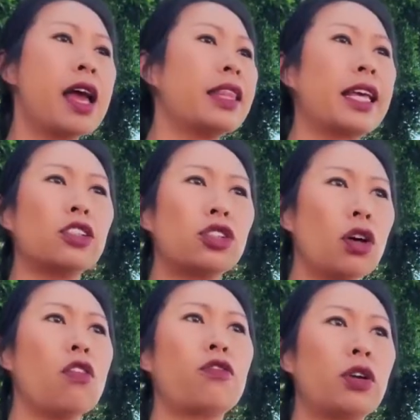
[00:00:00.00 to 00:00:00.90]
and they get
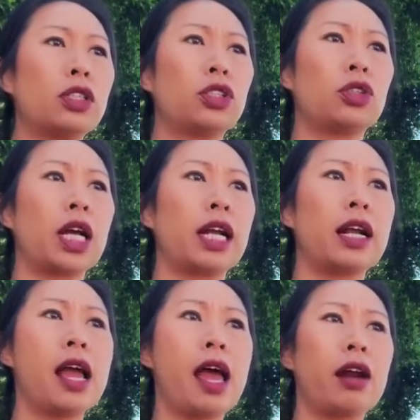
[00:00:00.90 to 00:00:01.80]
so
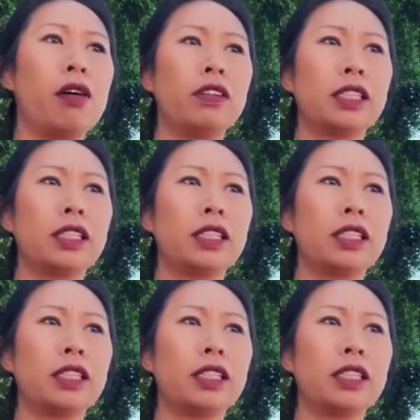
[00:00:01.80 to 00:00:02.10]
frustrated, and all of a